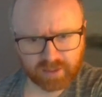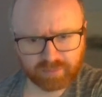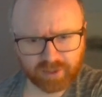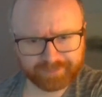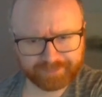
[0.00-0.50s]

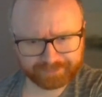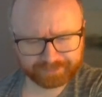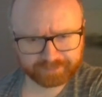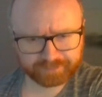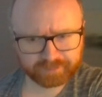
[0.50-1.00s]
But
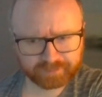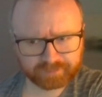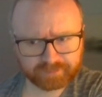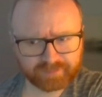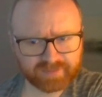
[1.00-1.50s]

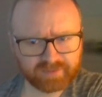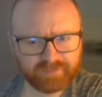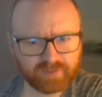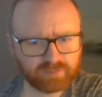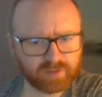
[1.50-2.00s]
I
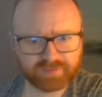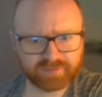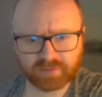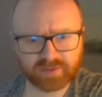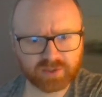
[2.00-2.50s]
felt relatively
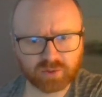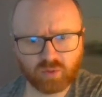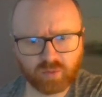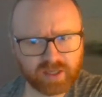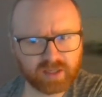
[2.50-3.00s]
come to this
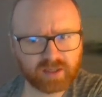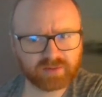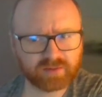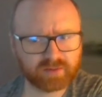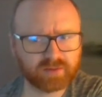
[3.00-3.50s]
whole way.
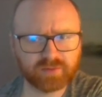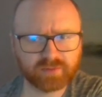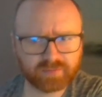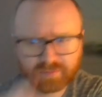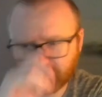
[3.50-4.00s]

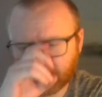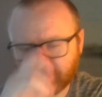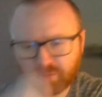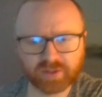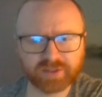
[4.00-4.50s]
The
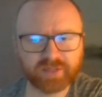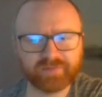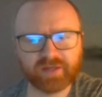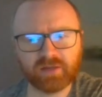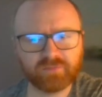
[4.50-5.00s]
computer doesn't give
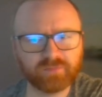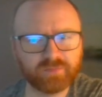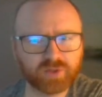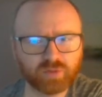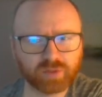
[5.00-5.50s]
any
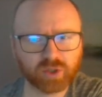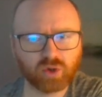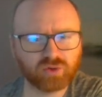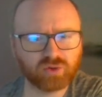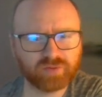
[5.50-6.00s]
super
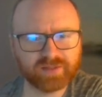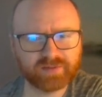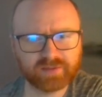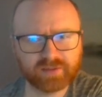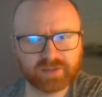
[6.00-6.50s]

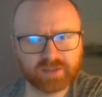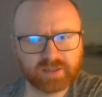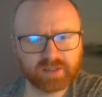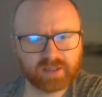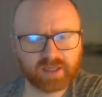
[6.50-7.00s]
concrete
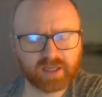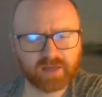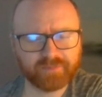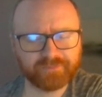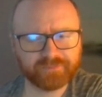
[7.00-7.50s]

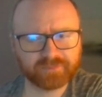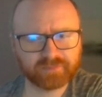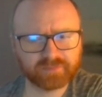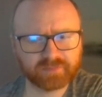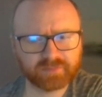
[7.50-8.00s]

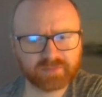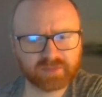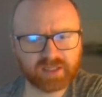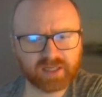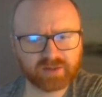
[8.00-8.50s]

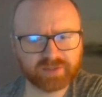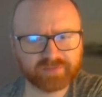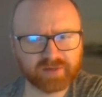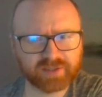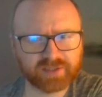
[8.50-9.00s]
inaccuracy
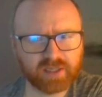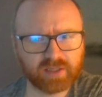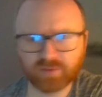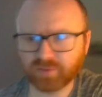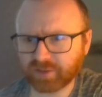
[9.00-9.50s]
for either side,
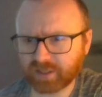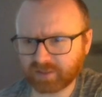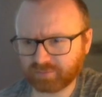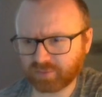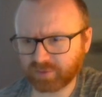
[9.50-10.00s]
although that
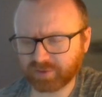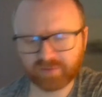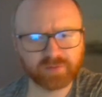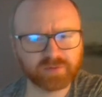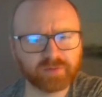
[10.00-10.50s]
probably should
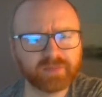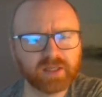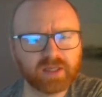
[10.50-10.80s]
count as one.